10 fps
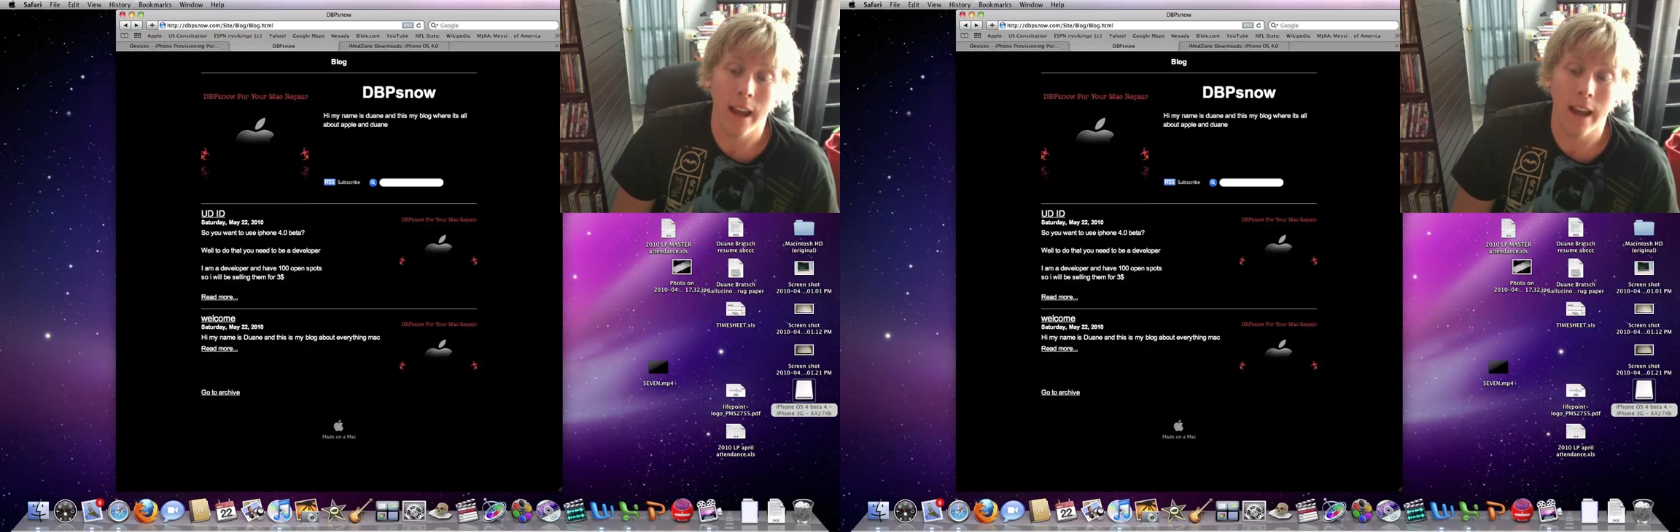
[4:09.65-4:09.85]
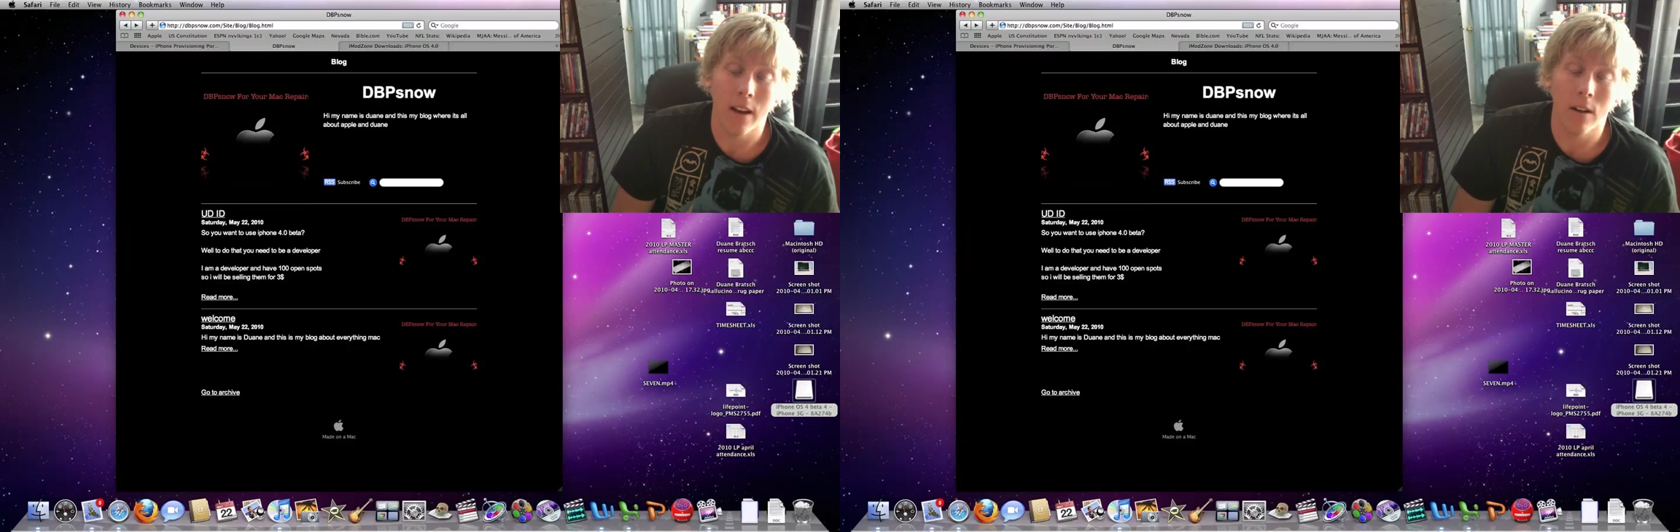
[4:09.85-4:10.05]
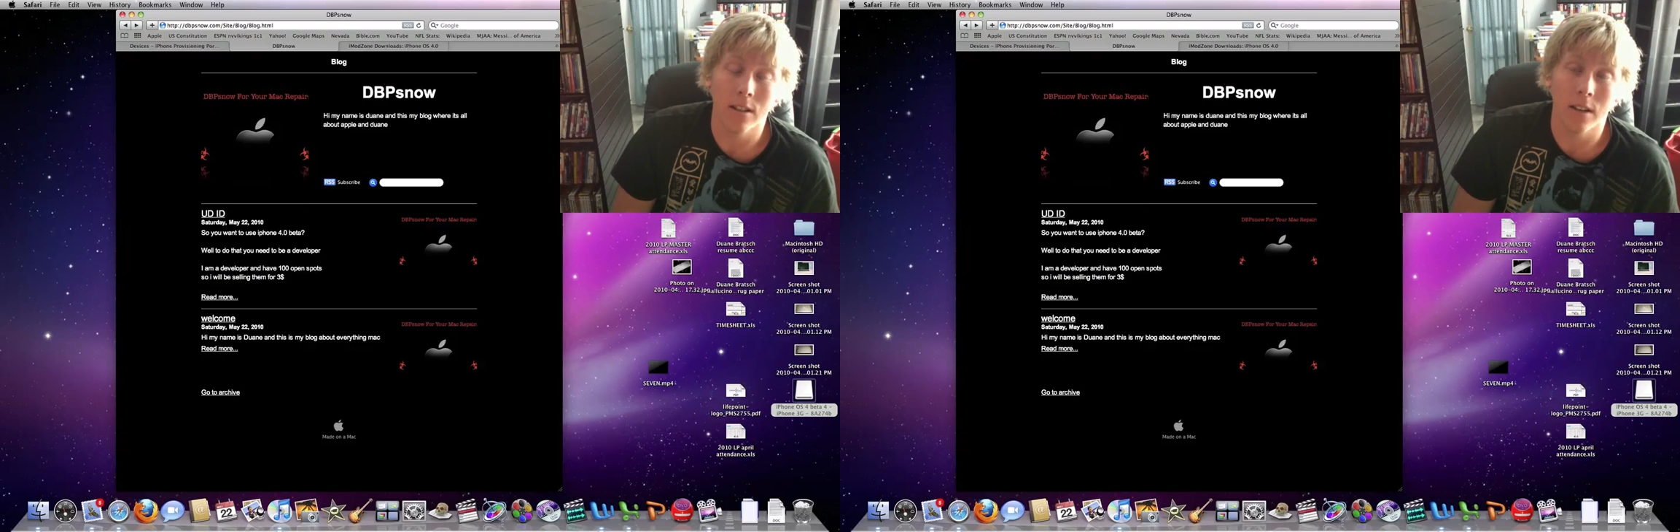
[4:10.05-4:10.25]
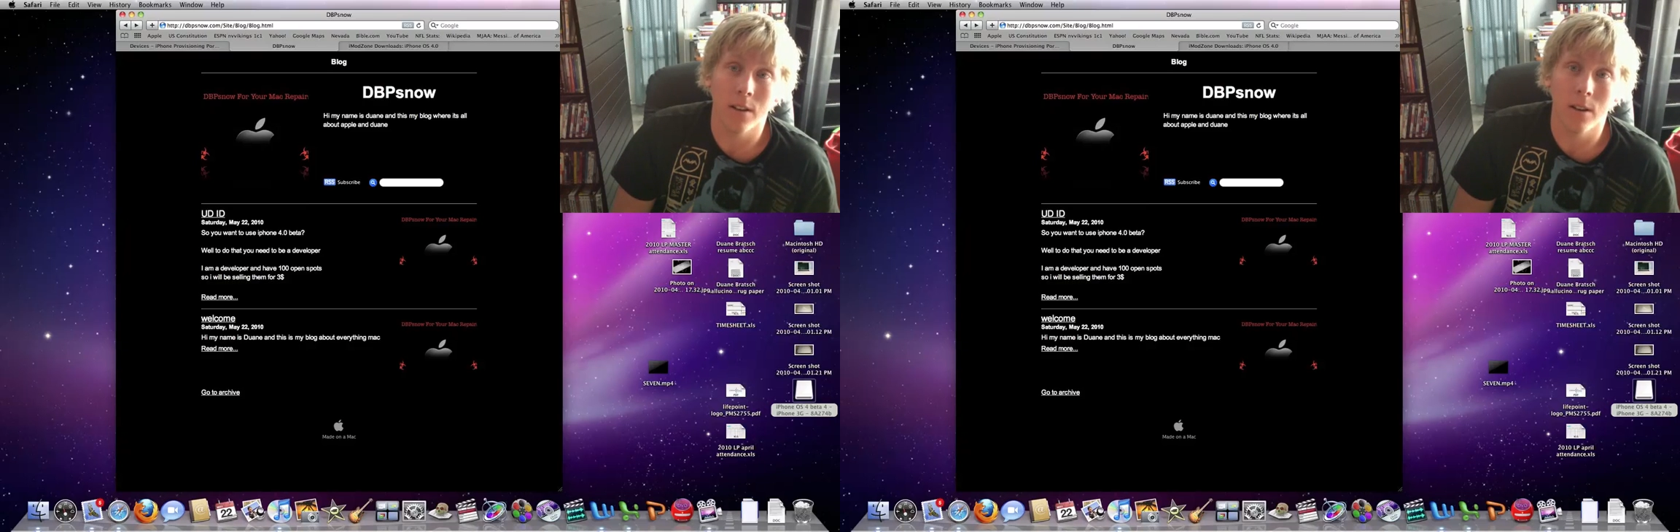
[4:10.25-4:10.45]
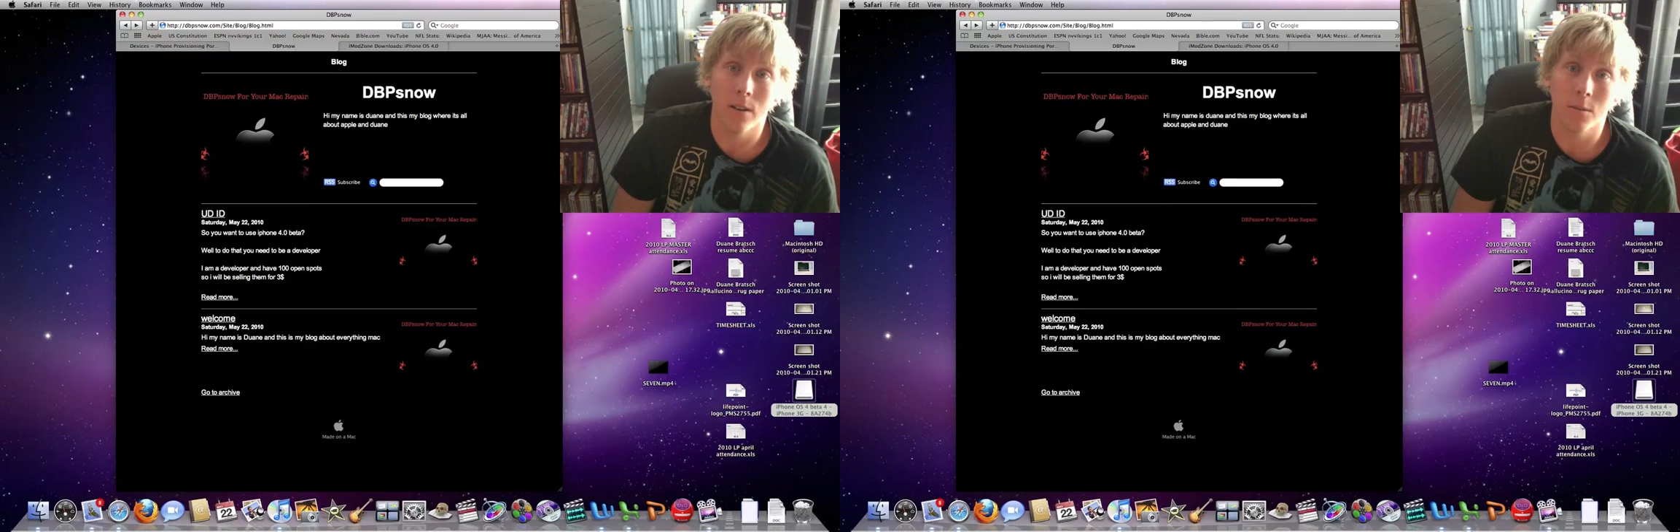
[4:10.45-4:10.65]
and all you have
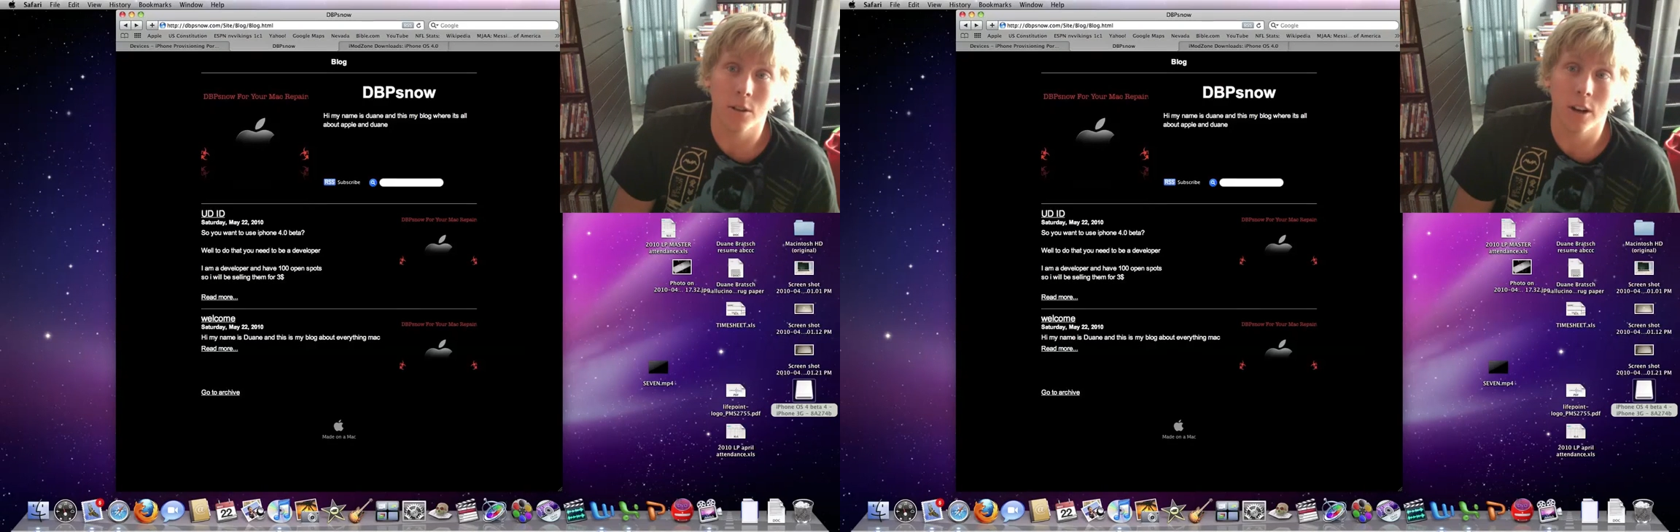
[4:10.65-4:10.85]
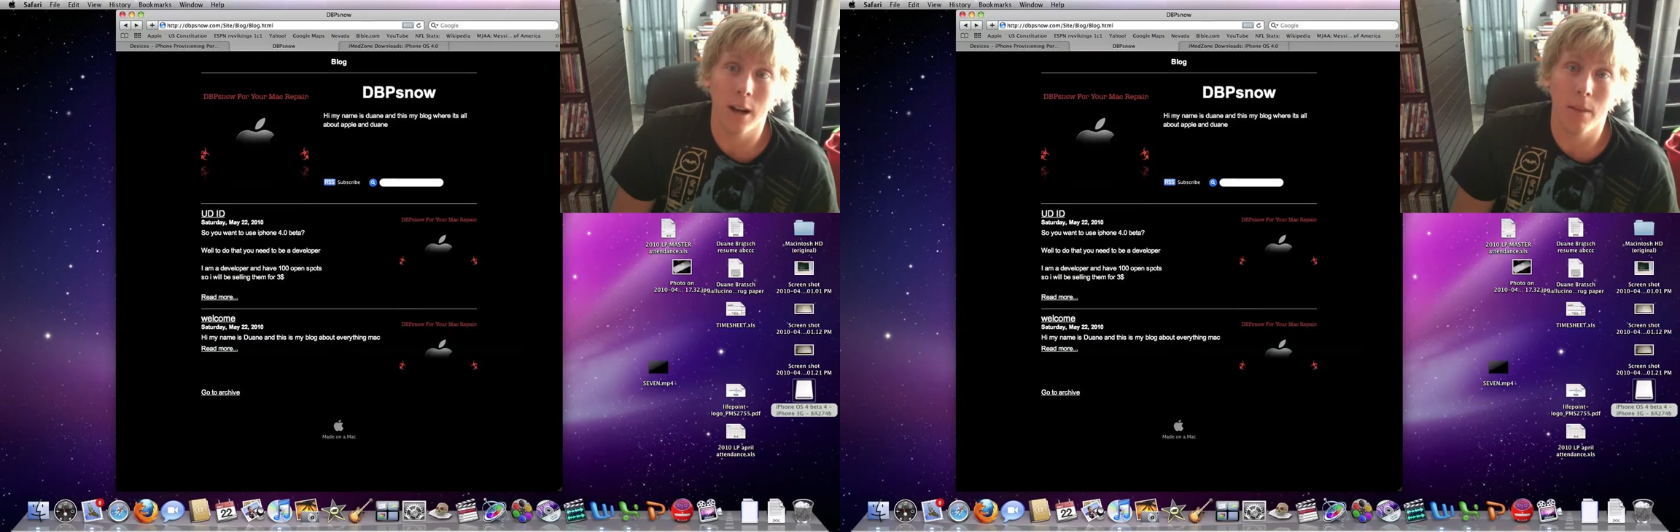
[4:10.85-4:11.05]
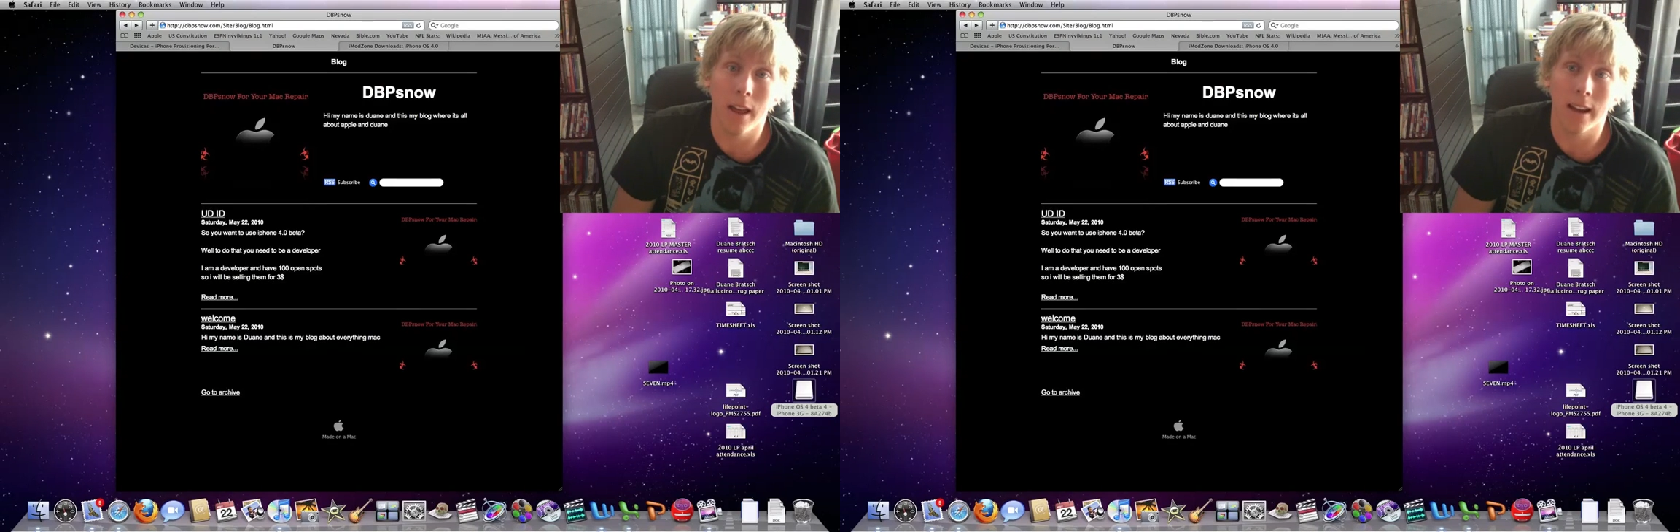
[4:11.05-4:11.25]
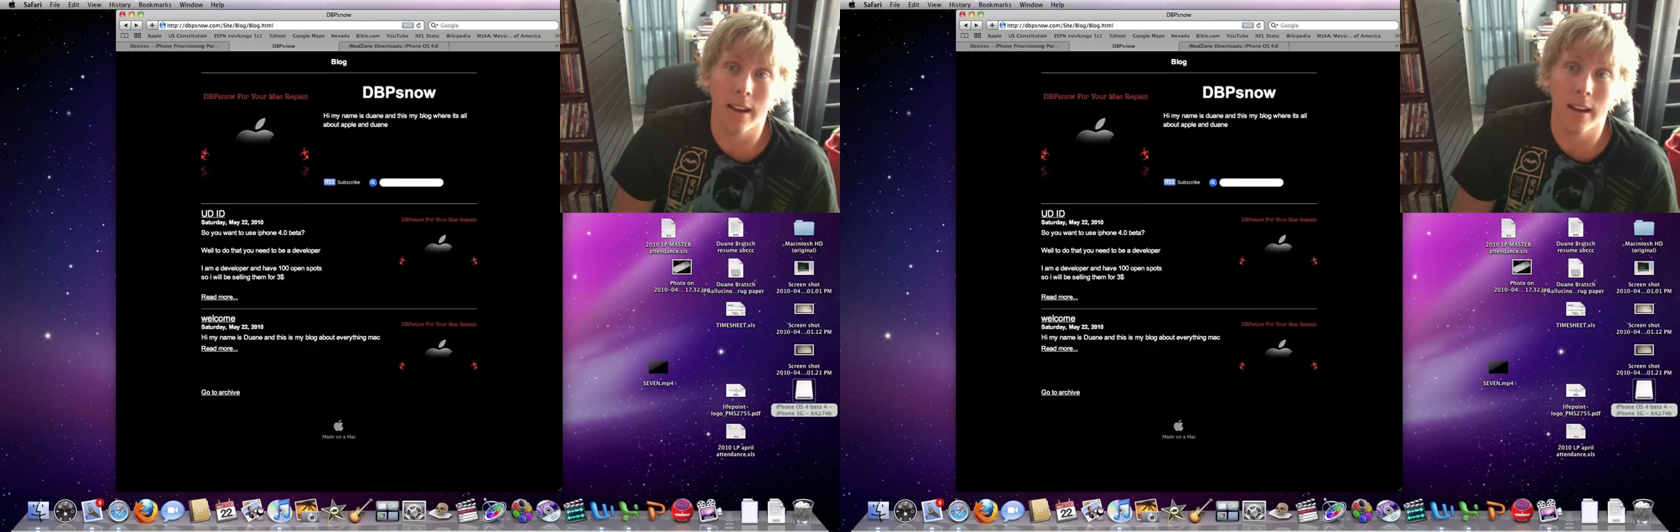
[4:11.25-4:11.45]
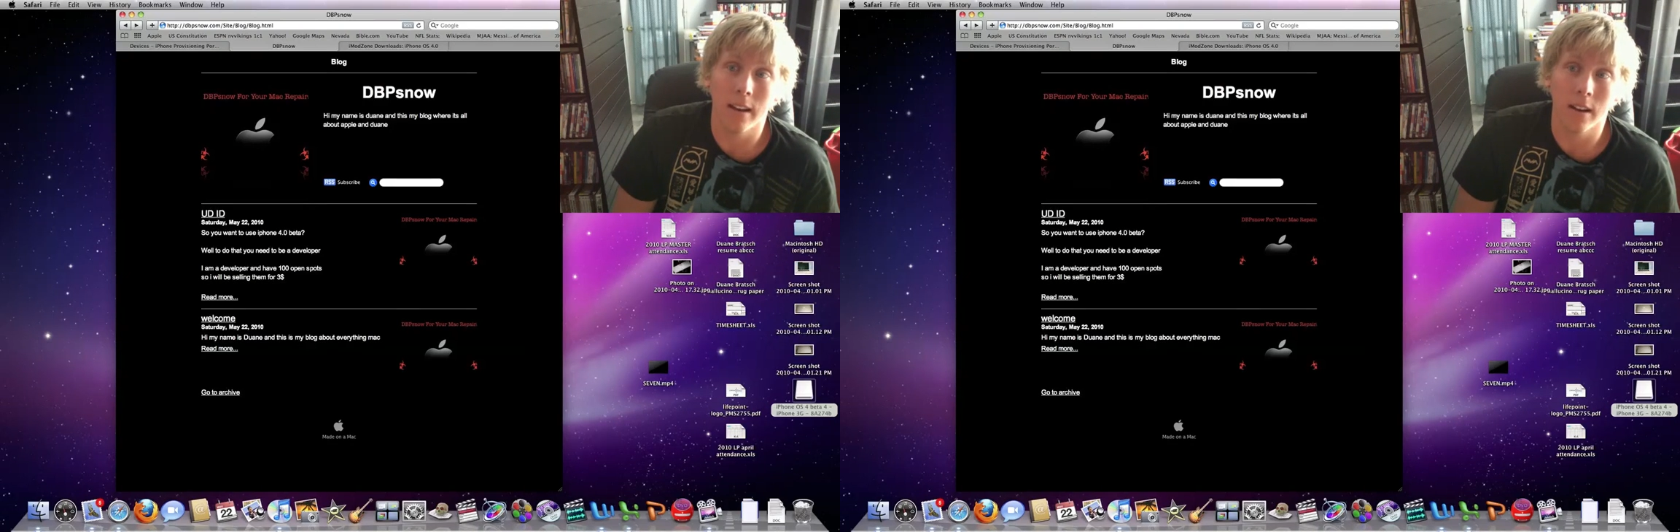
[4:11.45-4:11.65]
to do is subscribe, like,
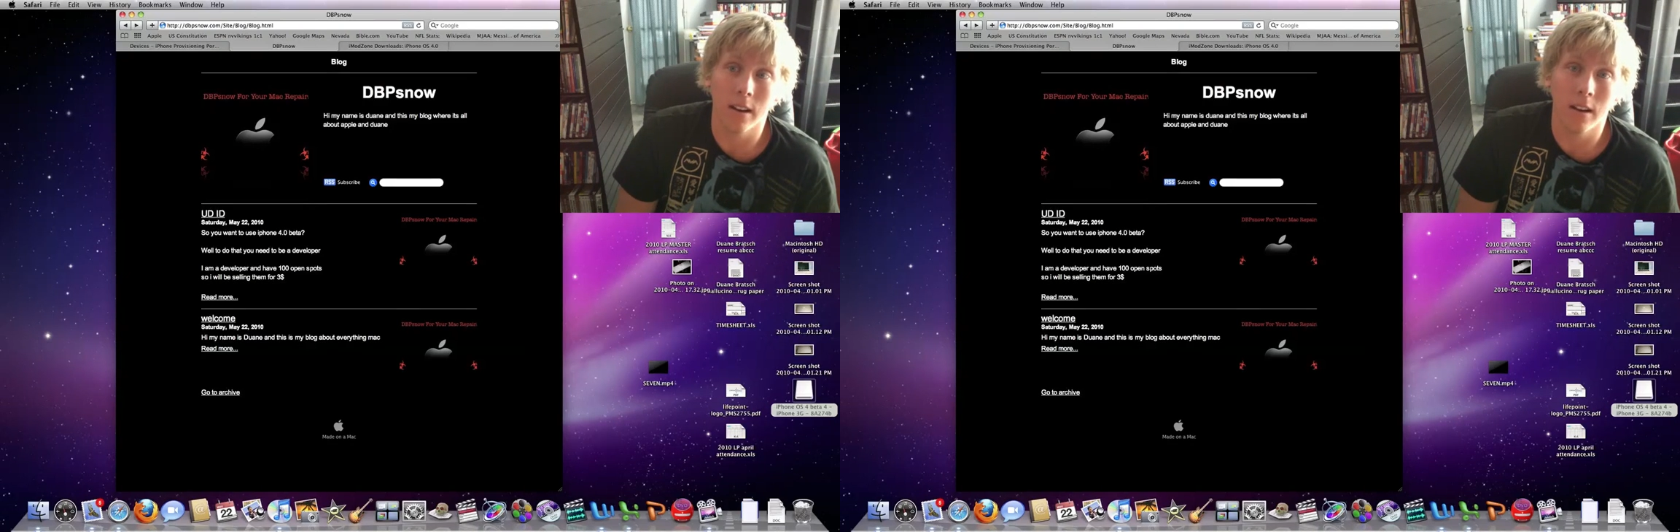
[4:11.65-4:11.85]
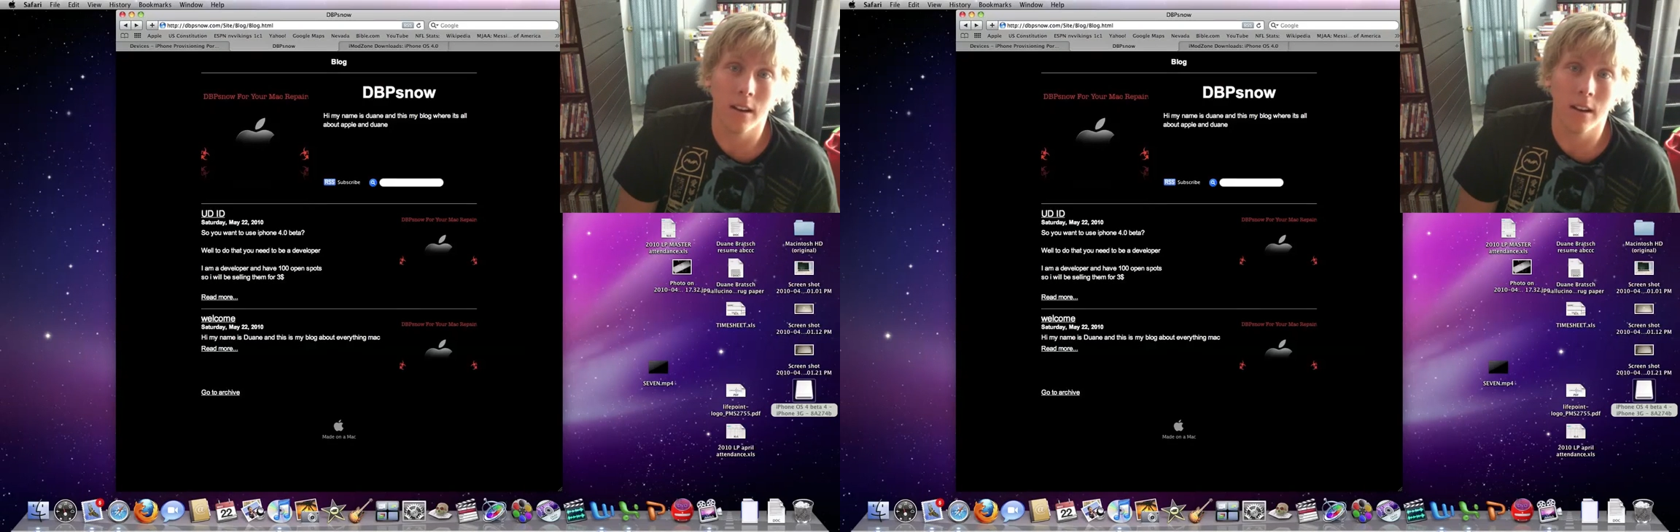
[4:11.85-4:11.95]
and